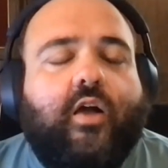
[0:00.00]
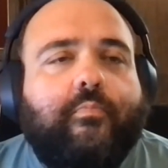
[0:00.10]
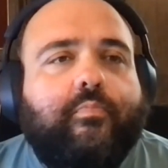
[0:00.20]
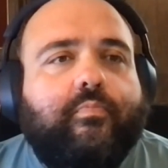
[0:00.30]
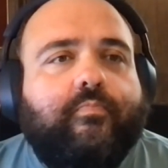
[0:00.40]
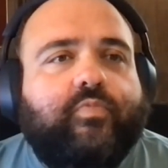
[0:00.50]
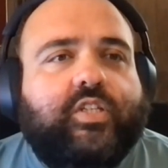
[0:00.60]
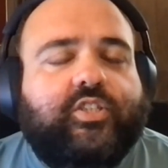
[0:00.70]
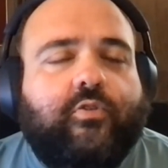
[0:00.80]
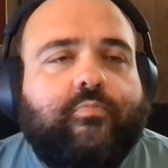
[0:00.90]
Um,
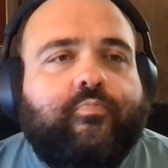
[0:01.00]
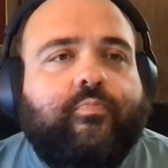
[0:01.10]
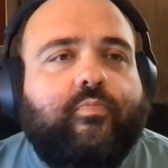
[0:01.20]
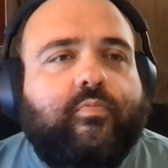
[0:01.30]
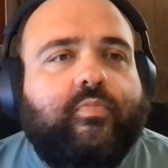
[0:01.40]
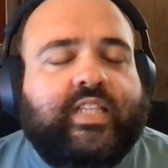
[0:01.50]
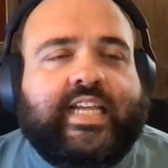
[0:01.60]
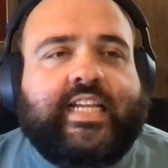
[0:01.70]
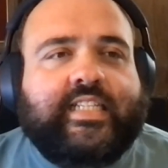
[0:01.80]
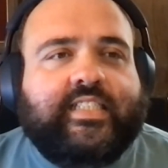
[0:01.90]
so
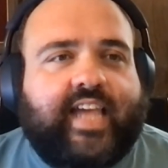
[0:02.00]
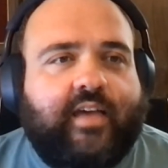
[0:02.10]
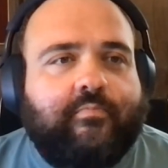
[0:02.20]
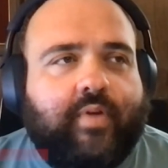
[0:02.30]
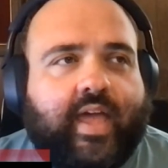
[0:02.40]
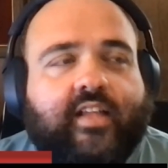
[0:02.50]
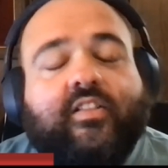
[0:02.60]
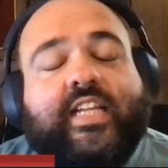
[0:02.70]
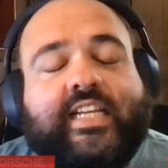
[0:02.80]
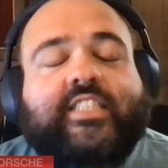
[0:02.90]
Lee's
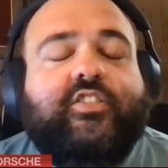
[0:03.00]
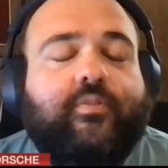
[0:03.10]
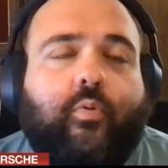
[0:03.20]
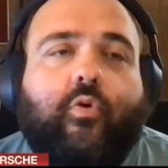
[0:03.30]
campaign, Lee's